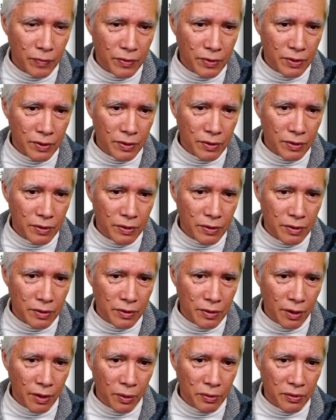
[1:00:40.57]
to
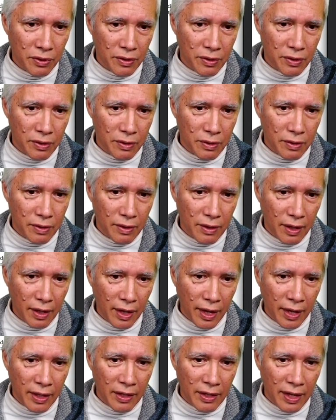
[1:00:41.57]
note,
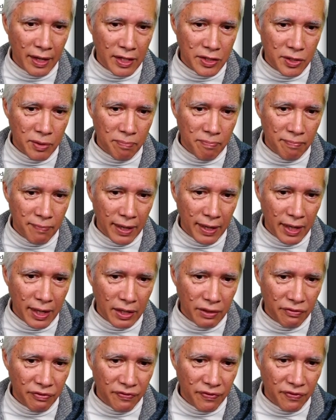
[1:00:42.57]
and it has a
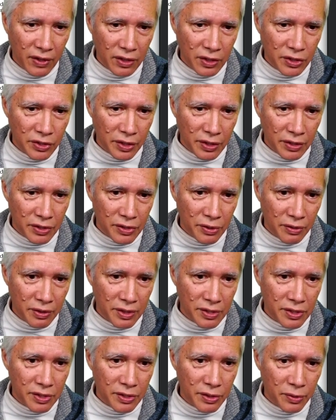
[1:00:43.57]
main function. So
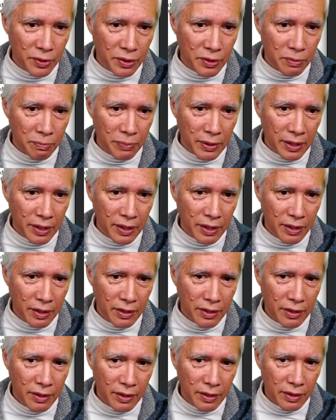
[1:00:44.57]
this is going to be,
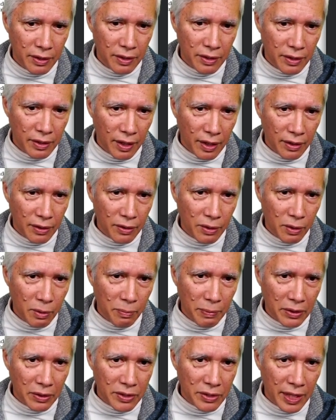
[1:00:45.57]
I don't know
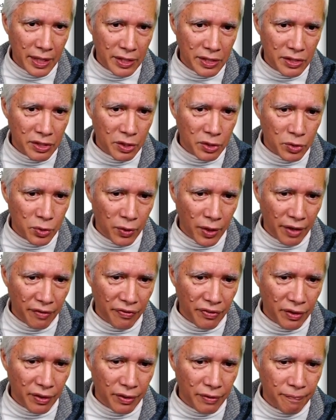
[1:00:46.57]
about test
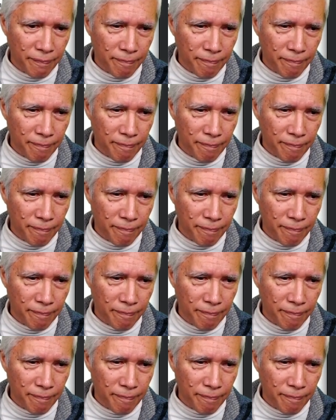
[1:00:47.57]
driver.